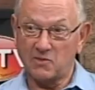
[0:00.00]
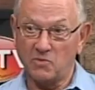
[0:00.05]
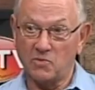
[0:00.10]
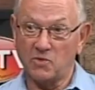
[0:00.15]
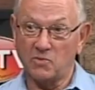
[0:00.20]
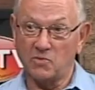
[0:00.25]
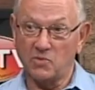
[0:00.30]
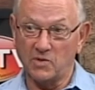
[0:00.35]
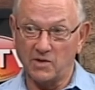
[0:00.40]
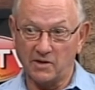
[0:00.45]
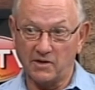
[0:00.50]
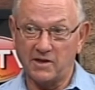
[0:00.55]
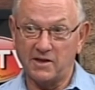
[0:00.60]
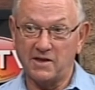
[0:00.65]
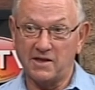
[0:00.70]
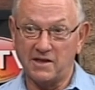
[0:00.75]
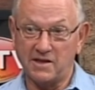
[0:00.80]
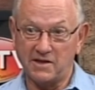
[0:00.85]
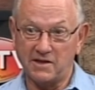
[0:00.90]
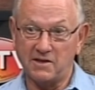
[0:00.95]
we really
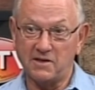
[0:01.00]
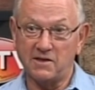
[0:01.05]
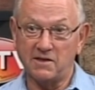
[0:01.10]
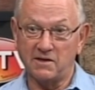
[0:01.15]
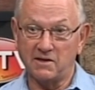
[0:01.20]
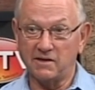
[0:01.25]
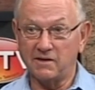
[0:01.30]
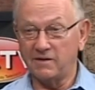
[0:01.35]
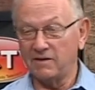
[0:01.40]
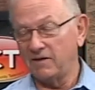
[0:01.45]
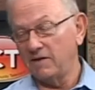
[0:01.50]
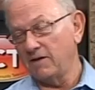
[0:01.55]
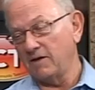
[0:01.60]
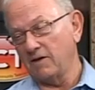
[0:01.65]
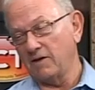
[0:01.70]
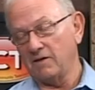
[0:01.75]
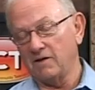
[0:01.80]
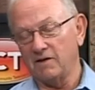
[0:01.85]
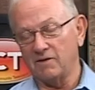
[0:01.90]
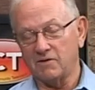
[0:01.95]
need,
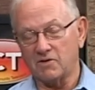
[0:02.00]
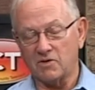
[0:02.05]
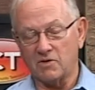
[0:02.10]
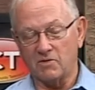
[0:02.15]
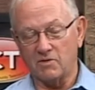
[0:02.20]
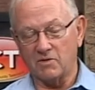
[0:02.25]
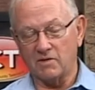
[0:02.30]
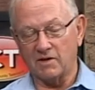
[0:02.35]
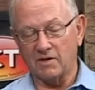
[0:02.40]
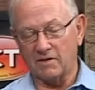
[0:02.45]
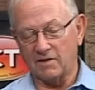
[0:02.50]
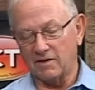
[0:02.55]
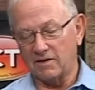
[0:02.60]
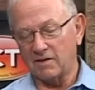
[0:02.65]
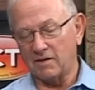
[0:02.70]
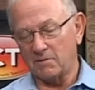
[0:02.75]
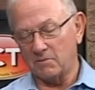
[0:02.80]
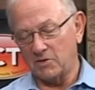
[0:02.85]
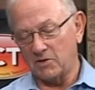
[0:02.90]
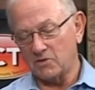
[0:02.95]

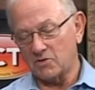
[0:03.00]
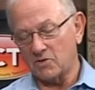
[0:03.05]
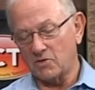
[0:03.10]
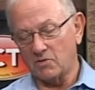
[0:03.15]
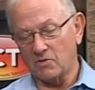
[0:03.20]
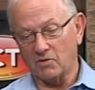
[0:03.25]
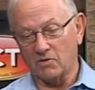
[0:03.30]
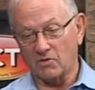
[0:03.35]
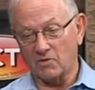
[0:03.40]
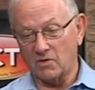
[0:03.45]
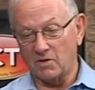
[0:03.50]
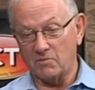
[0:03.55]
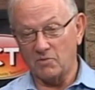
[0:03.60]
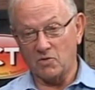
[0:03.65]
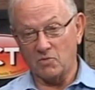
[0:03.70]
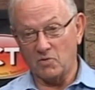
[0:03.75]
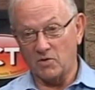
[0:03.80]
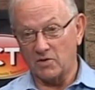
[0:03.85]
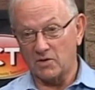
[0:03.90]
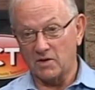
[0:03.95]
I'm in total
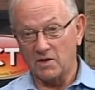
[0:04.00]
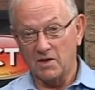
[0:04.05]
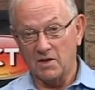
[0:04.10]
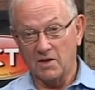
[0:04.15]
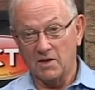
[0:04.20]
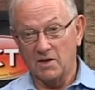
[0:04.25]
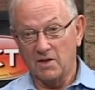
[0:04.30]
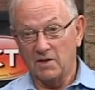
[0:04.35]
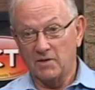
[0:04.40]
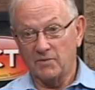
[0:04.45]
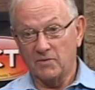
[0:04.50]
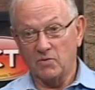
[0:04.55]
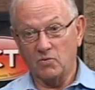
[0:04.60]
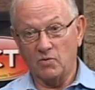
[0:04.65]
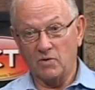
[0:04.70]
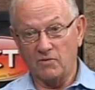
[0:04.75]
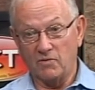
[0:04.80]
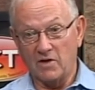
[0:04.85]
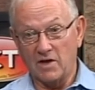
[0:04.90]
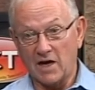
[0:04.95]
agreement with,
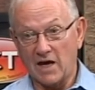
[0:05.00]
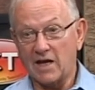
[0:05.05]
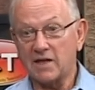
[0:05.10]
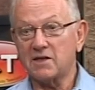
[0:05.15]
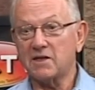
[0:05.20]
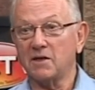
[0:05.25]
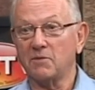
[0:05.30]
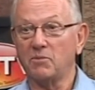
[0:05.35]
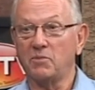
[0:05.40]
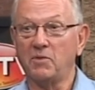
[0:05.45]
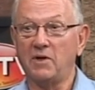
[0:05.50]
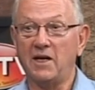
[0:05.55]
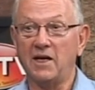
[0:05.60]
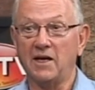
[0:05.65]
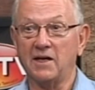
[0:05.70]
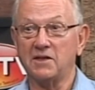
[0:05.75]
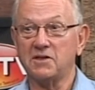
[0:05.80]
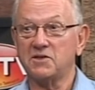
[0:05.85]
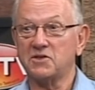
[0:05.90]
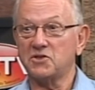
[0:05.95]
we've got to
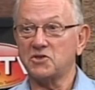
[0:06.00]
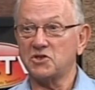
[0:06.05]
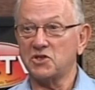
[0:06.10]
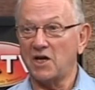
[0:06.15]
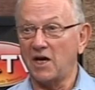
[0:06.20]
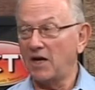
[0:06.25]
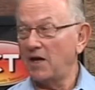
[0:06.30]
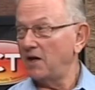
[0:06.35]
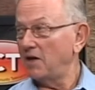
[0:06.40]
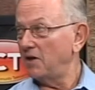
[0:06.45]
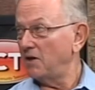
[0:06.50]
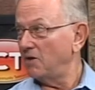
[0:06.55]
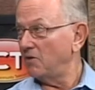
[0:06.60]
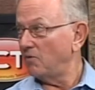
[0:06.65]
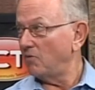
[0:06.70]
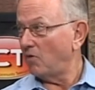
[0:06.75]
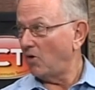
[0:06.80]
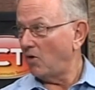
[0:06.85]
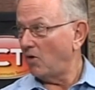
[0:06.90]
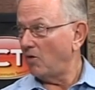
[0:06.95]
get China
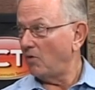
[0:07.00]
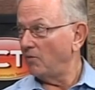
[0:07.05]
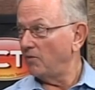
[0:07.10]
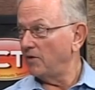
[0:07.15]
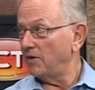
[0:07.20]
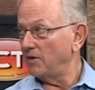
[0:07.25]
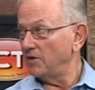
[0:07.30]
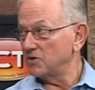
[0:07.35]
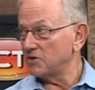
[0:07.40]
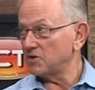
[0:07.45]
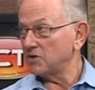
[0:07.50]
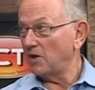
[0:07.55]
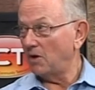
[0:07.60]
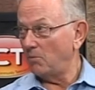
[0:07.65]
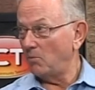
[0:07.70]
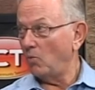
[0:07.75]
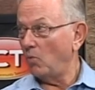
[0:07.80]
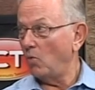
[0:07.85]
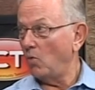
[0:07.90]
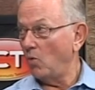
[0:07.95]
involved in
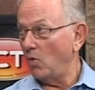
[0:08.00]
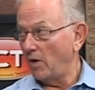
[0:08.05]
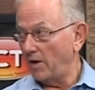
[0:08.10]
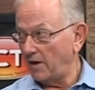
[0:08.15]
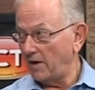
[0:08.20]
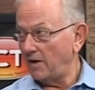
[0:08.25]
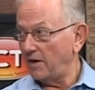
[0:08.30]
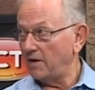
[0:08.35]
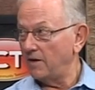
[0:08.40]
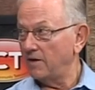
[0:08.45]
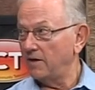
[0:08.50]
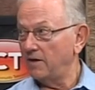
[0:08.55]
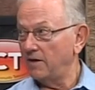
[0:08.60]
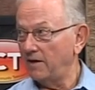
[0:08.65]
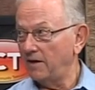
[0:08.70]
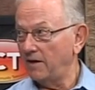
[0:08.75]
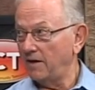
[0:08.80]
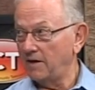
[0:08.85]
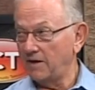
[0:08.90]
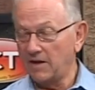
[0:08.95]
some way.
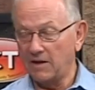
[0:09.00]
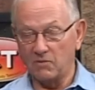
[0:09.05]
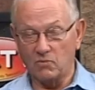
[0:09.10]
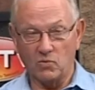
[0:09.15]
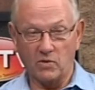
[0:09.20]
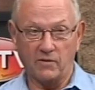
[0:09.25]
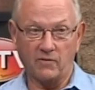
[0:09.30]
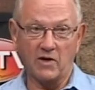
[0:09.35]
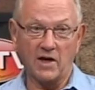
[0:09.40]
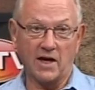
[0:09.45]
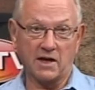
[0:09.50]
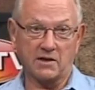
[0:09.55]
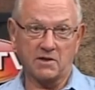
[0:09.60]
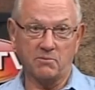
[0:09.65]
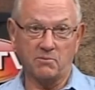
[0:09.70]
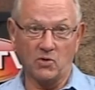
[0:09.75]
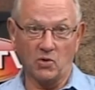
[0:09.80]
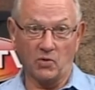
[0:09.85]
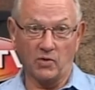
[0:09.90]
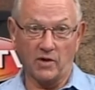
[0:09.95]
And then we've got
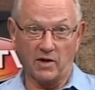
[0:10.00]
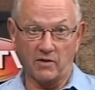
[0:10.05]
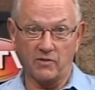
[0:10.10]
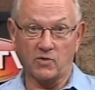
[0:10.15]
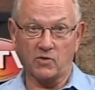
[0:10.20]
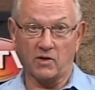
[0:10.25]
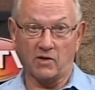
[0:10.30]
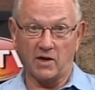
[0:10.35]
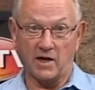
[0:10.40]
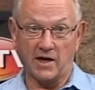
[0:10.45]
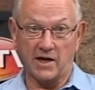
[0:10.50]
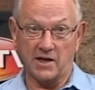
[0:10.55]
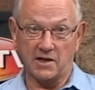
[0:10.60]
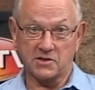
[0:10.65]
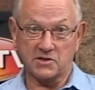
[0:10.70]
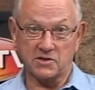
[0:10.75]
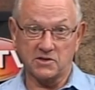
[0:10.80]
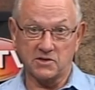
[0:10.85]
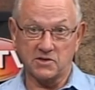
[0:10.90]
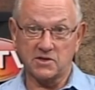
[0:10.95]
to build other
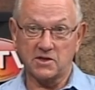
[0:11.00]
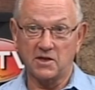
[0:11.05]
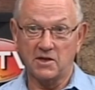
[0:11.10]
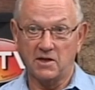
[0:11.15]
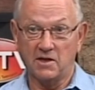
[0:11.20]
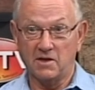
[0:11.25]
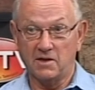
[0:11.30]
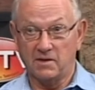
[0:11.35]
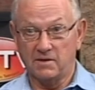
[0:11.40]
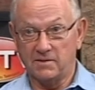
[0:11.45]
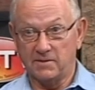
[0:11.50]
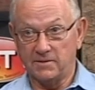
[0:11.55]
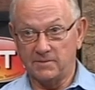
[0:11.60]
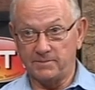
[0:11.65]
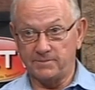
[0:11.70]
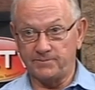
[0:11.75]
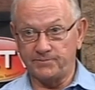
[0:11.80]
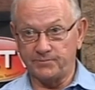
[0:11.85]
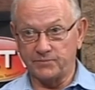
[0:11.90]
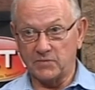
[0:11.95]
alliances
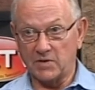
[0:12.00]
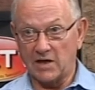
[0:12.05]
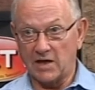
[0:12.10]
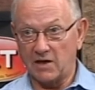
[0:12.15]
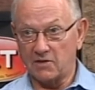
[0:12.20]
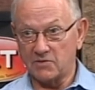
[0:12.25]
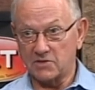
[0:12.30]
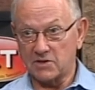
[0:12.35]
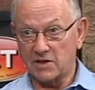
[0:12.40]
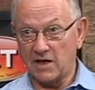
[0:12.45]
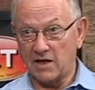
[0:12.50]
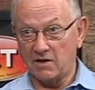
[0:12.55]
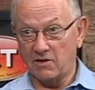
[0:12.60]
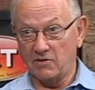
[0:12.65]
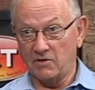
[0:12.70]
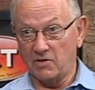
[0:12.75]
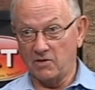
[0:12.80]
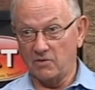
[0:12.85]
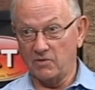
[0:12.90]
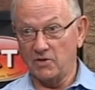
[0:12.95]
outside
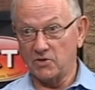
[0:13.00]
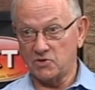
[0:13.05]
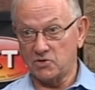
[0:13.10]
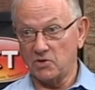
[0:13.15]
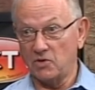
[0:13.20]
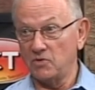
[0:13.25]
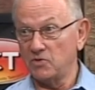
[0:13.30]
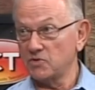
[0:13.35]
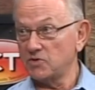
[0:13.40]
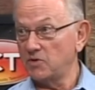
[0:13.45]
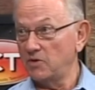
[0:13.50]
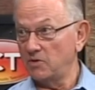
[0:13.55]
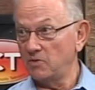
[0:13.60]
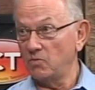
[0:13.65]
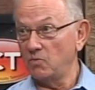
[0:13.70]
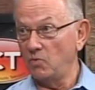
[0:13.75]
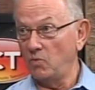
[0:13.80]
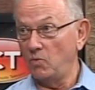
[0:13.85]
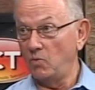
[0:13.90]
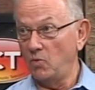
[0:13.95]
of there that shows that
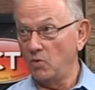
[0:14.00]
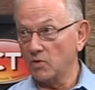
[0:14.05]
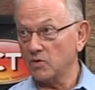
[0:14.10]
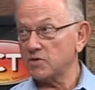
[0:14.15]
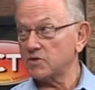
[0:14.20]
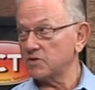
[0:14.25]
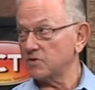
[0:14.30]
we're